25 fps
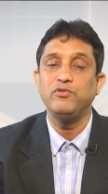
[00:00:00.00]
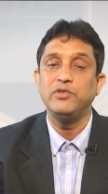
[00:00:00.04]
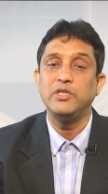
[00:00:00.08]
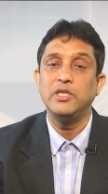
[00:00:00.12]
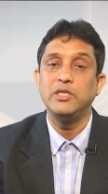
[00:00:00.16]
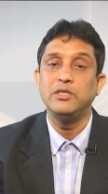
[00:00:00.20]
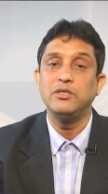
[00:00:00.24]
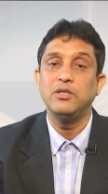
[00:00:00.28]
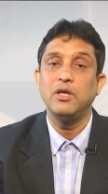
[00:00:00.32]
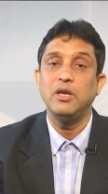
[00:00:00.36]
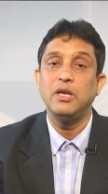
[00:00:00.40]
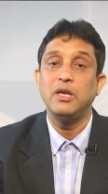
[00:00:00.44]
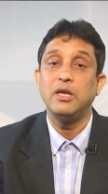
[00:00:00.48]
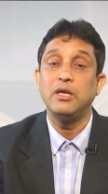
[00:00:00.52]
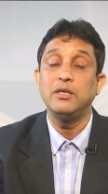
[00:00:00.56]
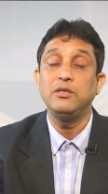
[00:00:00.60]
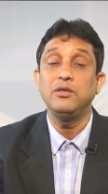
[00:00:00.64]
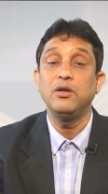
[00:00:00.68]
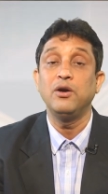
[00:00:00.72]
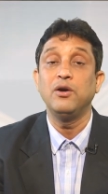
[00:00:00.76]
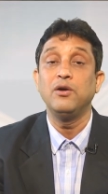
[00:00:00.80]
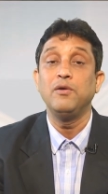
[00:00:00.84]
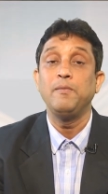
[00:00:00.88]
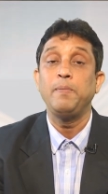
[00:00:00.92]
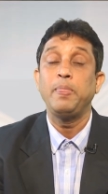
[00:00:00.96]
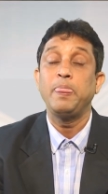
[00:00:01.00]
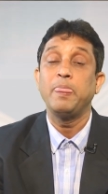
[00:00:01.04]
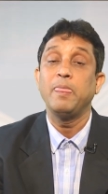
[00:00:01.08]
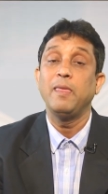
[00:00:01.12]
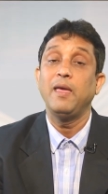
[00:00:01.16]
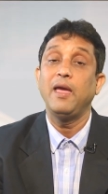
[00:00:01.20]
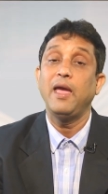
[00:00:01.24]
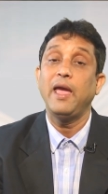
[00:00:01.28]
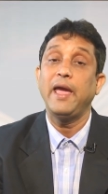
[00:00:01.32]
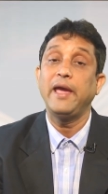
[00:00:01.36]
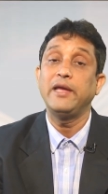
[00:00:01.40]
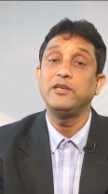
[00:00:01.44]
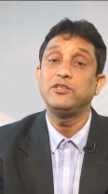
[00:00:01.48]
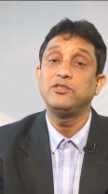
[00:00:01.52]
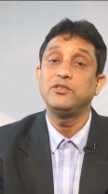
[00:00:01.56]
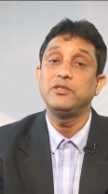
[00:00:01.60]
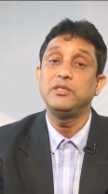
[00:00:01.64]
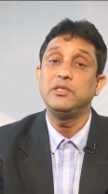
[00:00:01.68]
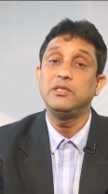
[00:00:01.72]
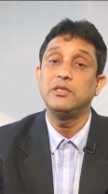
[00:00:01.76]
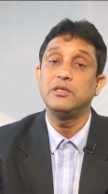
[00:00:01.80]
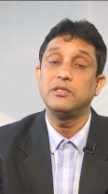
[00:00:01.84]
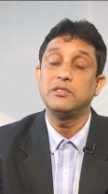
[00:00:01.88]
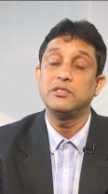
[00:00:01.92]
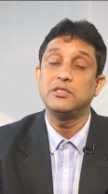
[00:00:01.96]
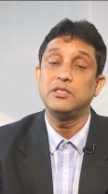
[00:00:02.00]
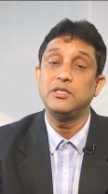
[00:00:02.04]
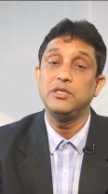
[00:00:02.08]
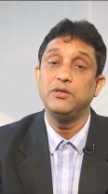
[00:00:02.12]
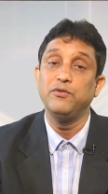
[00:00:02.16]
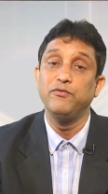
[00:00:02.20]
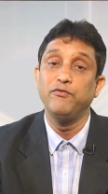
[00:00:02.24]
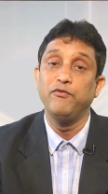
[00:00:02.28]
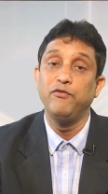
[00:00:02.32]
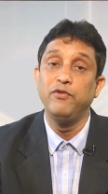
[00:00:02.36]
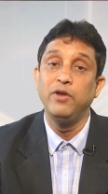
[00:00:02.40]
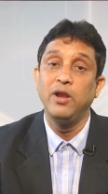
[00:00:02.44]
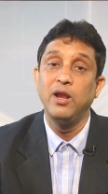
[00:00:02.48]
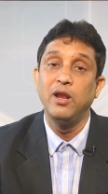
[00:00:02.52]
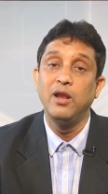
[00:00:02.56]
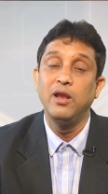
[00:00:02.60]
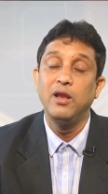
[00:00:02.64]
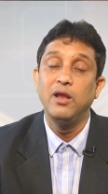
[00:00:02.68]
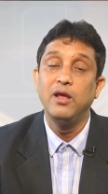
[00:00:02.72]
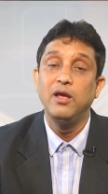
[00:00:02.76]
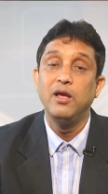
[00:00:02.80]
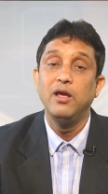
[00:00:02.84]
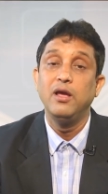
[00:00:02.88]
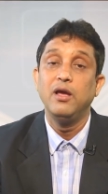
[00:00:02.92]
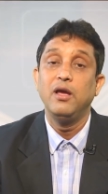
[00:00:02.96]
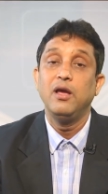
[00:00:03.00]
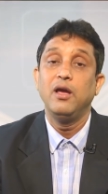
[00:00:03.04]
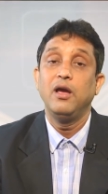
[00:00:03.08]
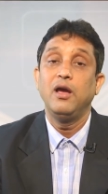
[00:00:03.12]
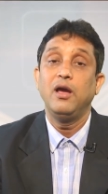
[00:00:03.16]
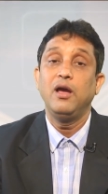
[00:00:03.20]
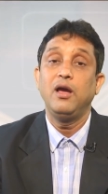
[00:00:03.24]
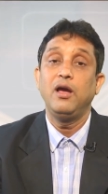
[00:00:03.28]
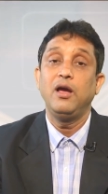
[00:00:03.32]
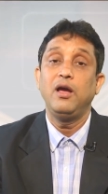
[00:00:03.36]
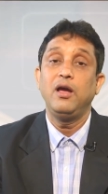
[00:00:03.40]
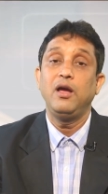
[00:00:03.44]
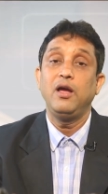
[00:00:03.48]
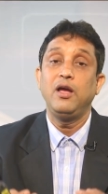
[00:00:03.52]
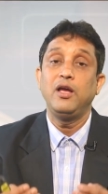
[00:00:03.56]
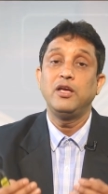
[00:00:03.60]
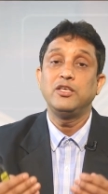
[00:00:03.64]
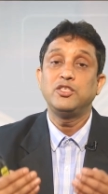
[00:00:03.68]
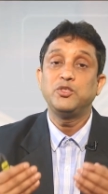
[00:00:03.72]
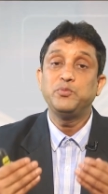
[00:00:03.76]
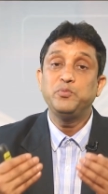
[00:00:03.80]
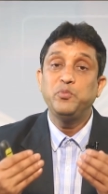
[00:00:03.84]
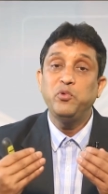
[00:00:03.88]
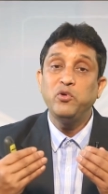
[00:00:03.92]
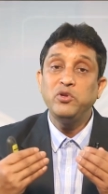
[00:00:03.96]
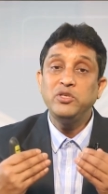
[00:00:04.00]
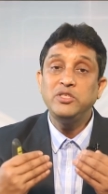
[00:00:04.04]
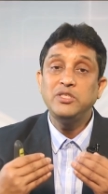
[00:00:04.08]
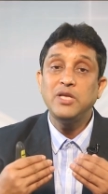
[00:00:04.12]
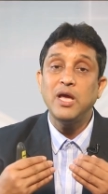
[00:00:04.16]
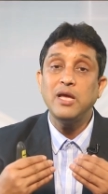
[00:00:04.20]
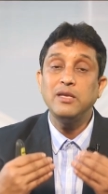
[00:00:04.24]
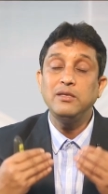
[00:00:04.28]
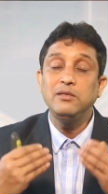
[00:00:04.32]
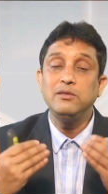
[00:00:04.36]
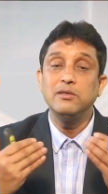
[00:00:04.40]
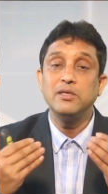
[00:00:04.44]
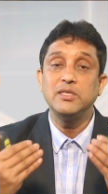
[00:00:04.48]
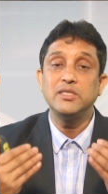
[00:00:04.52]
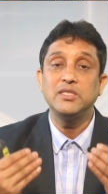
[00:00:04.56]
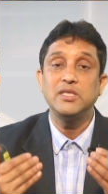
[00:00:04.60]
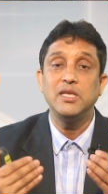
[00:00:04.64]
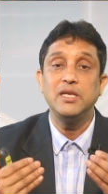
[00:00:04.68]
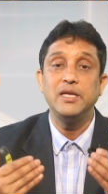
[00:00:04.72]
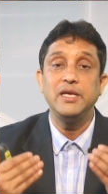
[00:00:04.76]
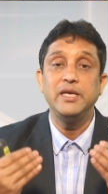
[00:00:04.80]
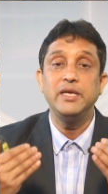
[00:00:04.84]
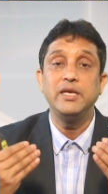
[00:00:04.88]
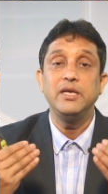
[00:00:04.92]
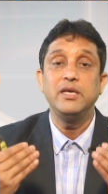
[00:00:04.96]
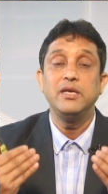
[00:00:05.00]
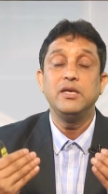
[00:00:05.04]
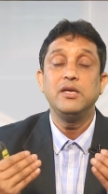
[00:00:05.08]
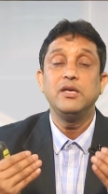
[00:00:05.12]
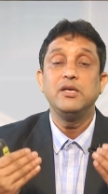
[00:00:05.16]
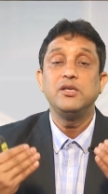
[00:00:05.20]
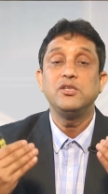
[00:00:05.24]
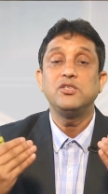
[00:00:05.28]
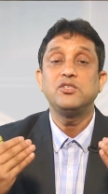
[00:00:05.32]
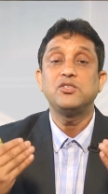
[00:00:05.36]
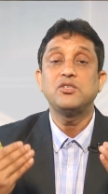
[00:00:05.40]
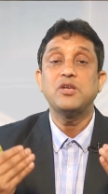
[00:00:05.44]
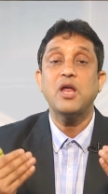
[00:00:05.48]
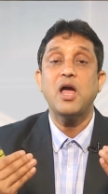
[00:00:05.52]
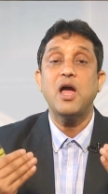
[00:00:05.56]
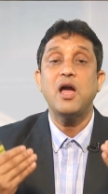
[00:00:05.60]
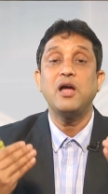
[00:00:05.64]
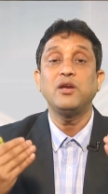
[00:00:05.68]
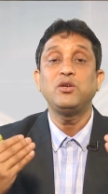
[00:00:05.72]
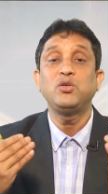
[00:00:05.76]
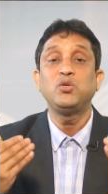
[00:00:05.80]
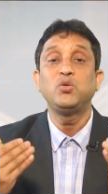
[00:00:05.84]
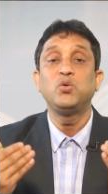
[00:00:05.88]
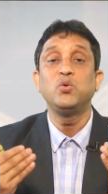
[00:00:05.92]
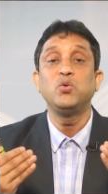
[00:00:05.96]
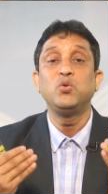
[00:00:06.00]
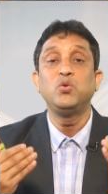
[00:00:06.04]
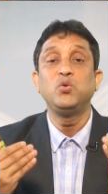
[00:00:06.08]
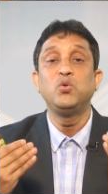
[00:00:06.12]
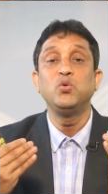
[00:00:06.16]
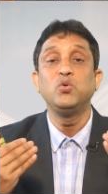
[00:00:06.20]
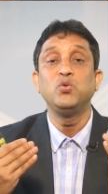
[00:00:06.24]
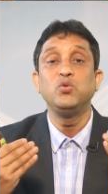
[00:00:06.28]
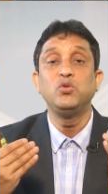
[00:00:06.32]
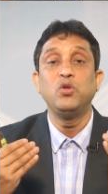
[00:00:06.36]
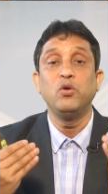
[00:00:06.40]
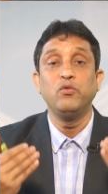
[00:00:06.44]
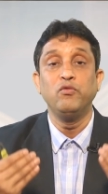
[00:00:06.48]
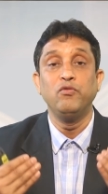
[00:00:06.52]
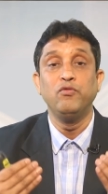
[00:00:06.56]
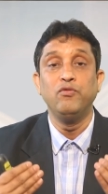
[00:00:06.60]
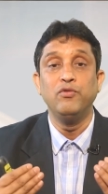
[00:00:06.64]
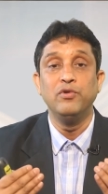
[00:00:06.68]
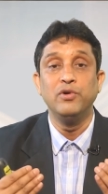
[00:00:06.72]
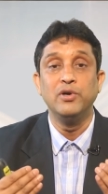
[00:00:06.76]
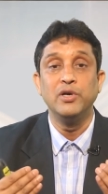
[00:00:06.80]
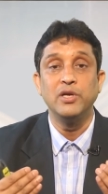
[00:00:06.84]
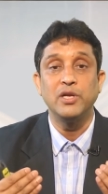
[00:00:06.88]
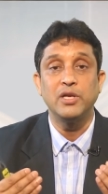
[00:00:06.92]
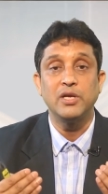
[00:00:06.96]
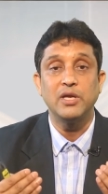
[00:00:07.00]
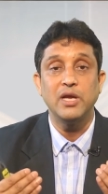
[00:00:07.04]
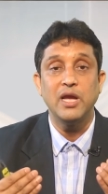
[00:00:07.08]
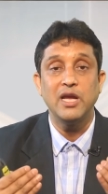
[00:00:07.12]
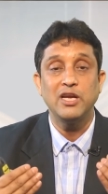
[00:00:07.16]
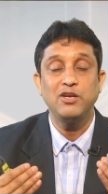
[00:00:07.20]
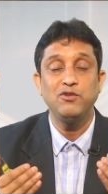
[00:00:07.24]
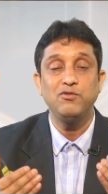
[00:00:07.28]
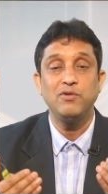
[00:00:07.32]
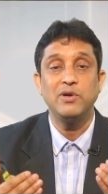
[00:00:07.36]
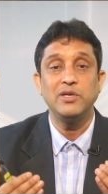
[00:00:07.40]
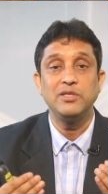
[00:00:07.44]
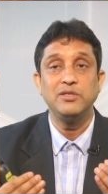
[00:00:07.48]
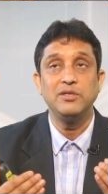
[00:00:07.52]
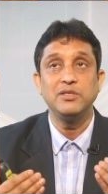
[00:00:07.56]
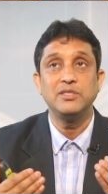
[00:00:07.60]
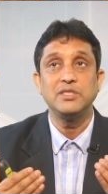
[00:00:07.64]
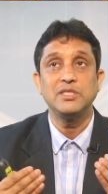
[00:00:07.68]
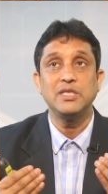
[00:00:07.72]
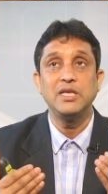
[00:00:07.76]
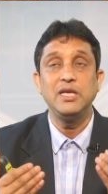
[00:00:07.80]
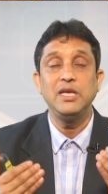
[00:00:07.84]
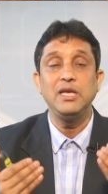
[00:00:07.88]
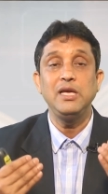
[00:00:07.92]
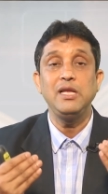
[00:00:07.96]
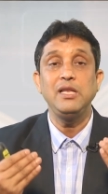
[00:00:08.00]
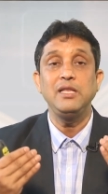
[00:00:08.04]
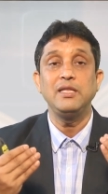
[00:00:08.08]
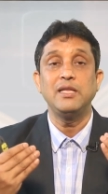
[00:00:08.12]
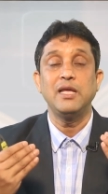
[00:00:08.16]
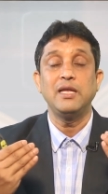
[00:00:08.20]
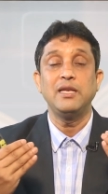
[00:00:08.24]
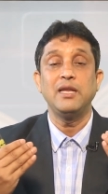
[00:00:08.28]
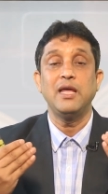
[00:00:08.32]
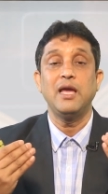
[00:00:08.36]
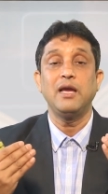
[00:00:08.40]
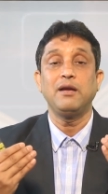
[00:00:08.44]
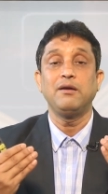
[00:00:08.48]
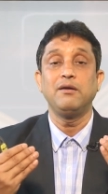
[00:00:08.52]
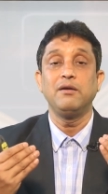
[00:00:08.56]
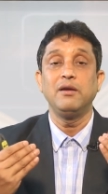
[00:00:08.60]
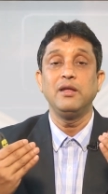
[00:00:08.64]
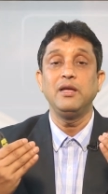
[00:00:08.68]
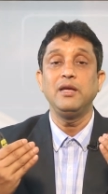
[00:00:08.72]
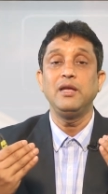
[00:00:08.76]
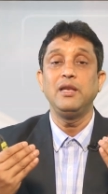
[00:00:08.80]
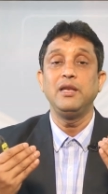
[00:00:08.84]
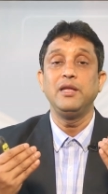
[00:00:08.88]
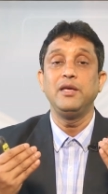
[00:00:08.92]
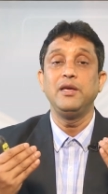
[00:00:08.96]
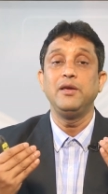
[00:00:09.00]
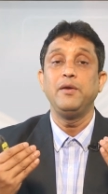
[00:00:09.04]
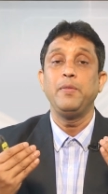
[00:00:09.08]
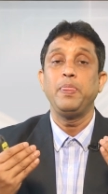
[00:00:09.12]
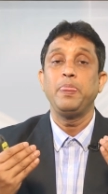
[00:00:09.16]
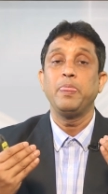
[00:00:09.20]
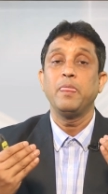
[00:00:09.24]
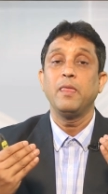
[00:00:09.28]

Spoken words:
within the learner, and he or she will spontaneously start to do the work, acquire the skill, then accordingly